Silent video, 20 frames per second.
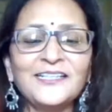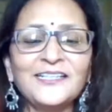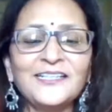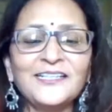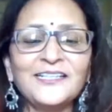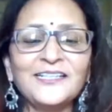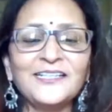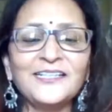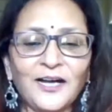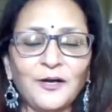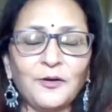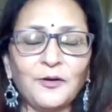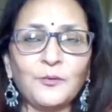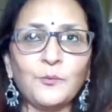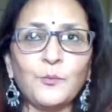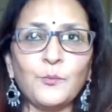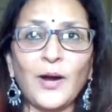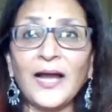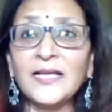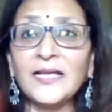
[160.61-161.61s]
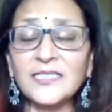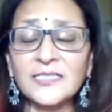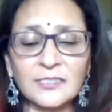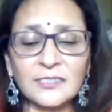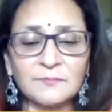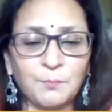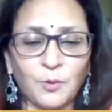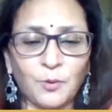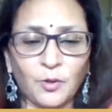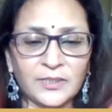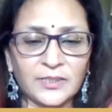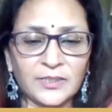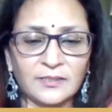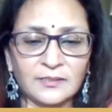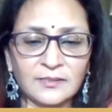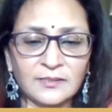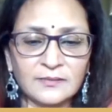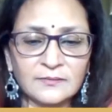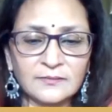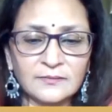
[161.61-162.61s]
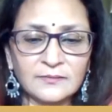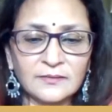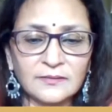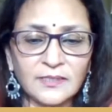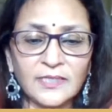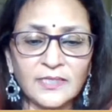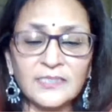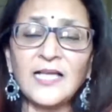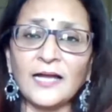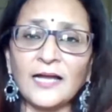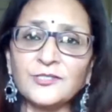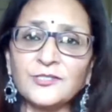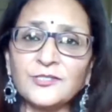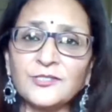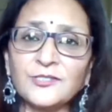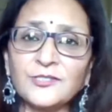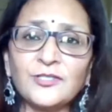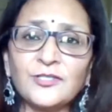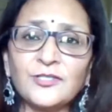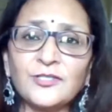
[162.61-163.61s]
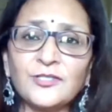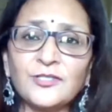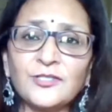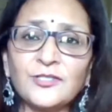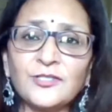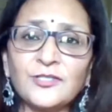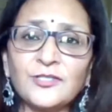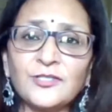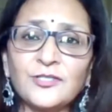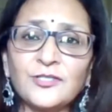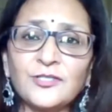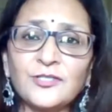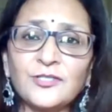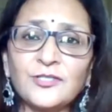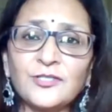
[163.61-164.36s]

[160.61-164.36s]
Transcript: Now, why is it important? It's actually important. I think